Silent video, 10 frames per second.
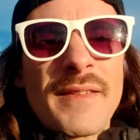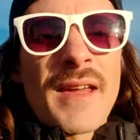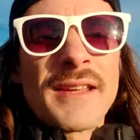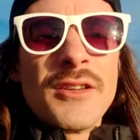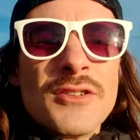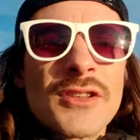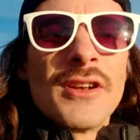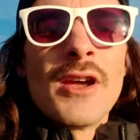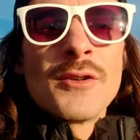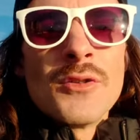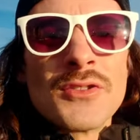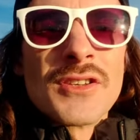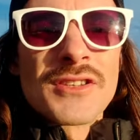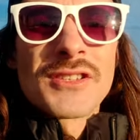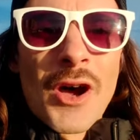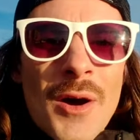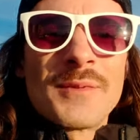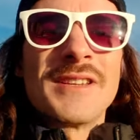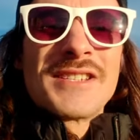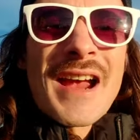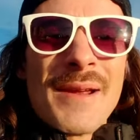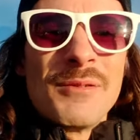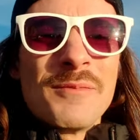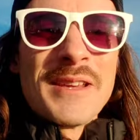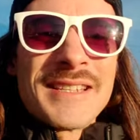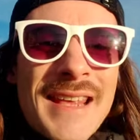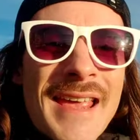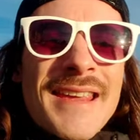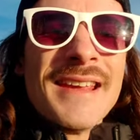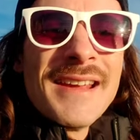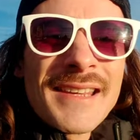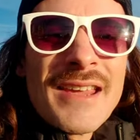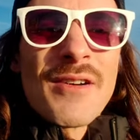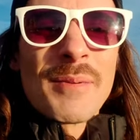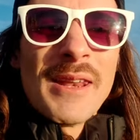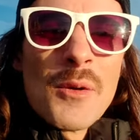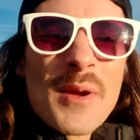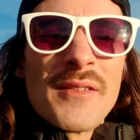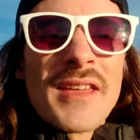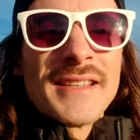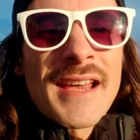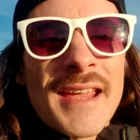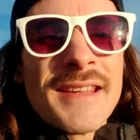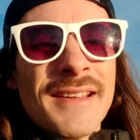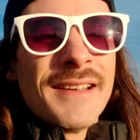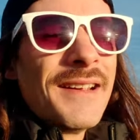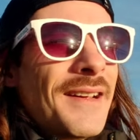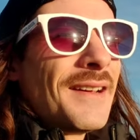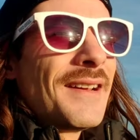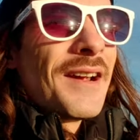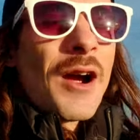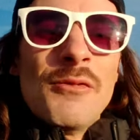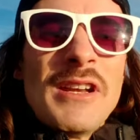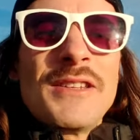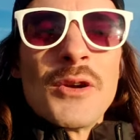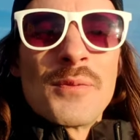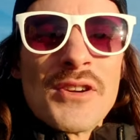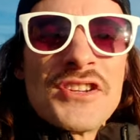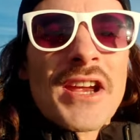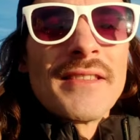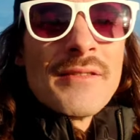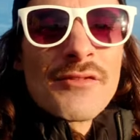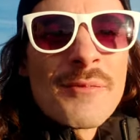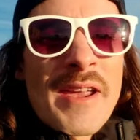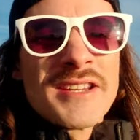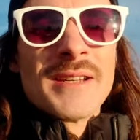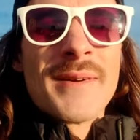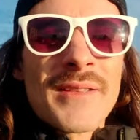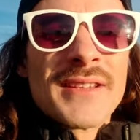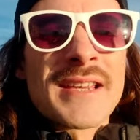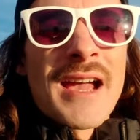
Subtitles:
big thank you to the locals that stopped and chatted with me today, gave up a little bit of their day. I really do appreciate the information about the